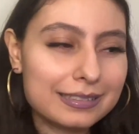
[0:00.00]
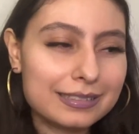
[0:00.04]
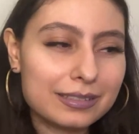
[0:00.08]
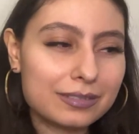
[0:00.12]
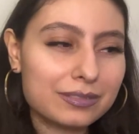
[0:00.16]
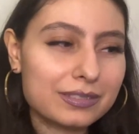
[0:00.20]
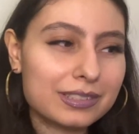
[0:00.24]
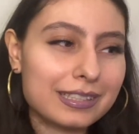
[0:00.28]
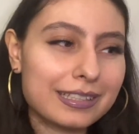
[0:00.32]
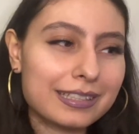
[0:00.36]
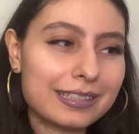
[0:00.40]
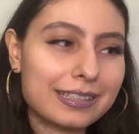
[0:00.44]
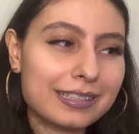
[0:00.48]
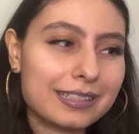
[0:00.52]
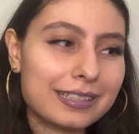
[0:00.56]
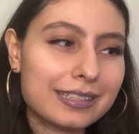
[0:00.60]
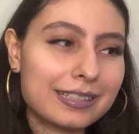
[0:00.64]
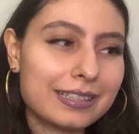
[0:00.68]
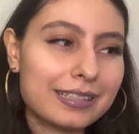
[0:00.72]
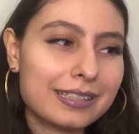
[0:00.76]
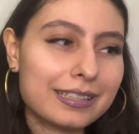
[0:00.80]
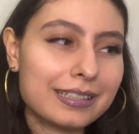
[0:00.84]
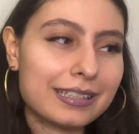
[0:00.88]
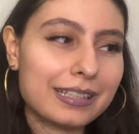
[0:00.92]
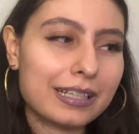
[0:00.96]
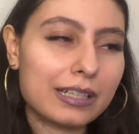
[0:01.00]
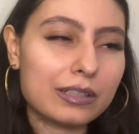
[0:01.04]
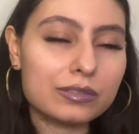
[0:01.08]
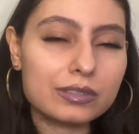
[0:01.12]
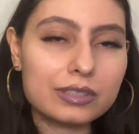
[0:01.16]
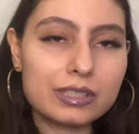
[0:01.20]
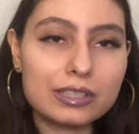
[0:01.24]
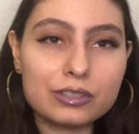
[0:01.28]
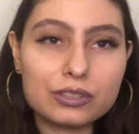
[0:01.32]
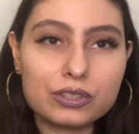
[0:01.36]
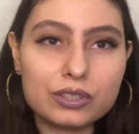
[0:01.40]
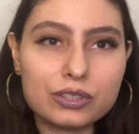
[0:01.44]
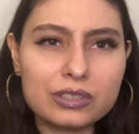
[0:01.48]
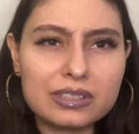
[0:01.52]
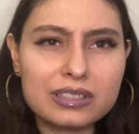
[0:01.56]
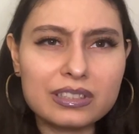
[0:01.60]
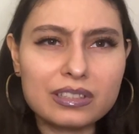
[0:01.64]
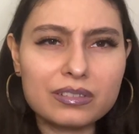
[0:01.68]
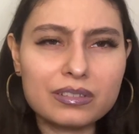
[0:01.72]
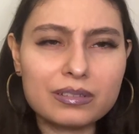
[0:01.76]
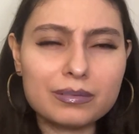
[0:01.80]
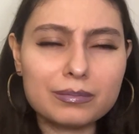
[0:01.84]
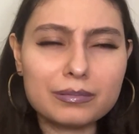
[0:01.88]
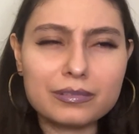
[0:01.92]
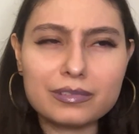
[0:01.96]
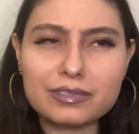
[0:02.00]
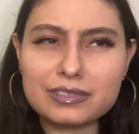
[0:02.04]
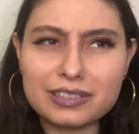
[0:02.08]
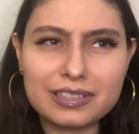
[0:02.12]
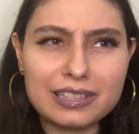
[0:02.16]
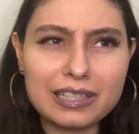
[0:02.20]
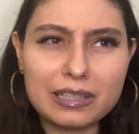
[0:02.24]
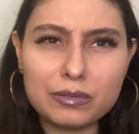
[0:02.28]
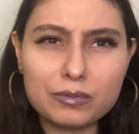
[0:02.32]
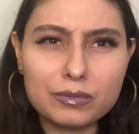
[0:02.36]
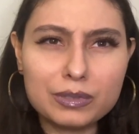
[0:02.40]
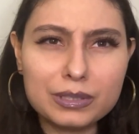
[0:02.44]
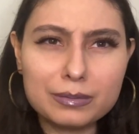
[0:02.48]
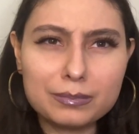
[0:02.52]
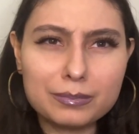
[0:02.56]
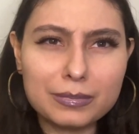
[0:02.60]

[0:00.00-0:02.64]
So I was like, I was gonna choose that one,